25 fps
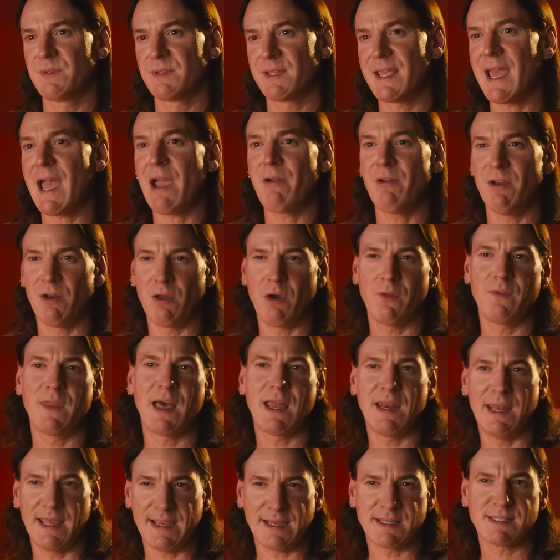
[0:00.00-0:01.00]
carried on
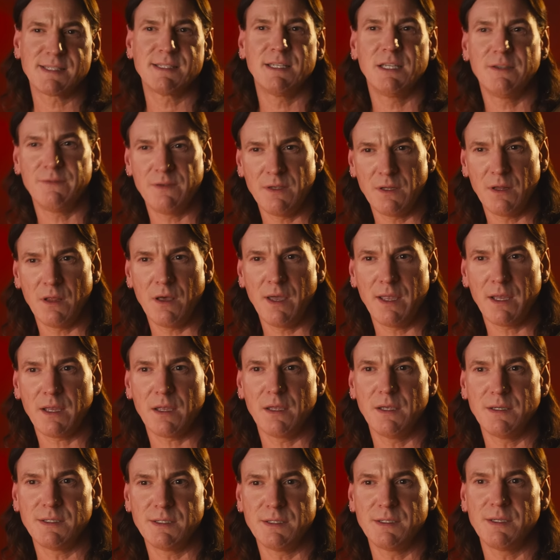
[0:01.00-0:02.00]
that legacy, if you like.
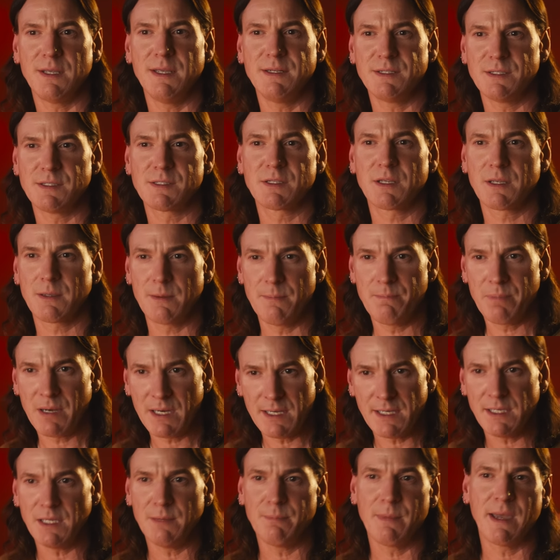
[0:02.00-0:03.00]
It, it just
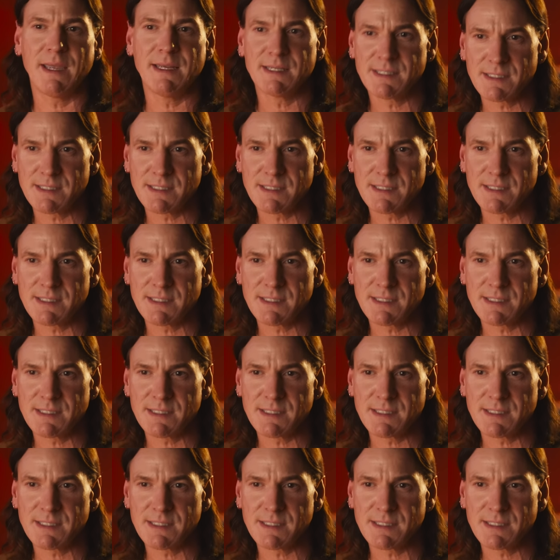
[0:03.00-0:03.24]
completely made